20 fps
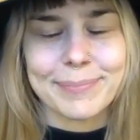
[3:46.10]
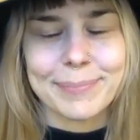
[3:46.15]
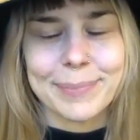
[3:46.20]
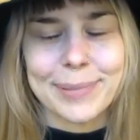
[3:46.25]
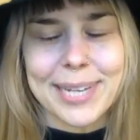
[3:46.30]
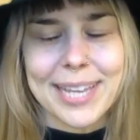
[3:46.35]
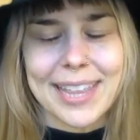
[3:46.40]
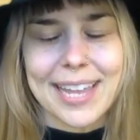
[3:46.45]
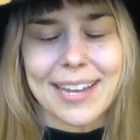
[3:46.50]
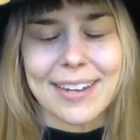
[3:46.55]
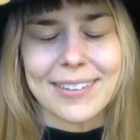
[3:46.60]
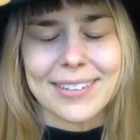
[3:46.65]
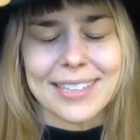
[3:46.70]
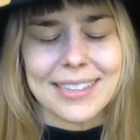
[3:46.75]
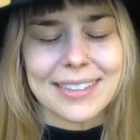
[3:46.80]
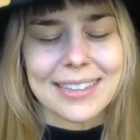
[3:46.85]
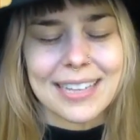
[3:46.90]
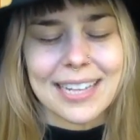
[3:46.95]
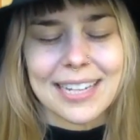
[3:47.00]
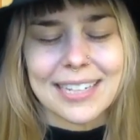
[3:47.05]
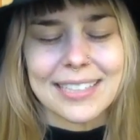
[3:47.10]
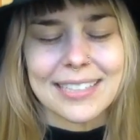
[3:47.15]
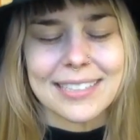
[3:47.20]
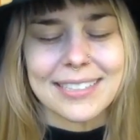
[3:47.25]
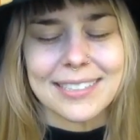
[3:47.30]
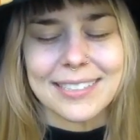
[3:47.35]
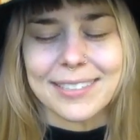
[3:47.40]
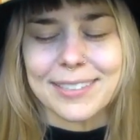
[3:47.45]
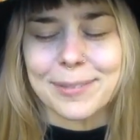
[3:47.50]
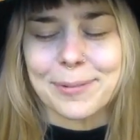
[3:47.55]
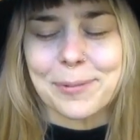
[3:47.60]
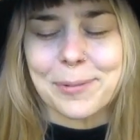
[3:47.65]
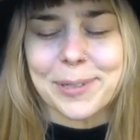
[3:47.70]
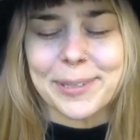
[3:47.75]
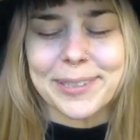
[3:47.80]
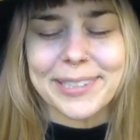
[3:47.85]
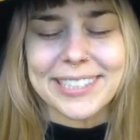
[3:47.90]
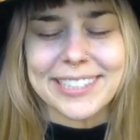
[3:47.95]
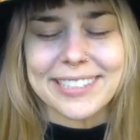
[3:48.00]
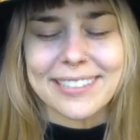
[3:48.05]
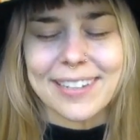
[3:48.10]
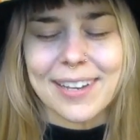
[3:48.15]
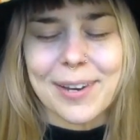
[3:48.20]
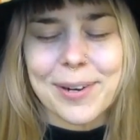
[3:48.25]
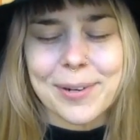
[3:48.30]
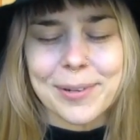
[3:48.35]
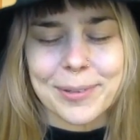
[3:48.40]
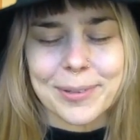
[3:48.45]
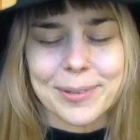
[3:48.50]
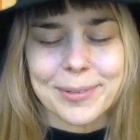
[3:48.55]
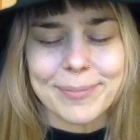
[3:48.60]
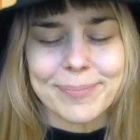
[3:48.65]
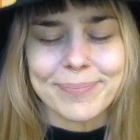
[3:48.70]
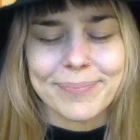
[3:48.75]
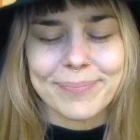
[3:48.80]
Breathe out and let your worries go.